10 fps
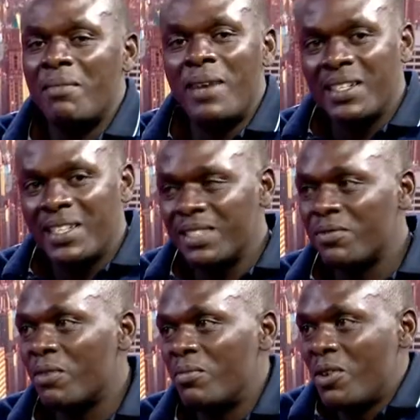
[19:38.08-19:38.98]
Samaritans
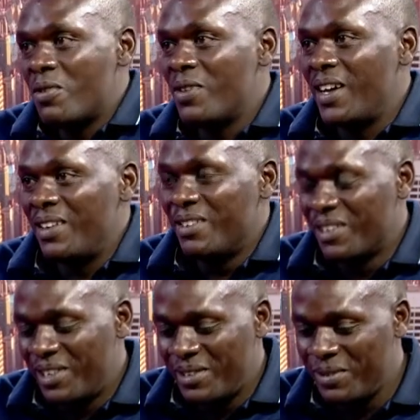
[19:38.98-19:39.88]
from nowhere. You
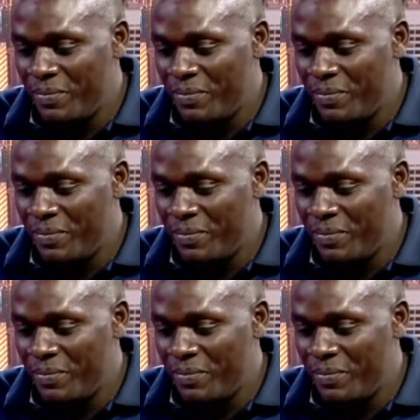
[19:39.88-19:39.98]
don't know.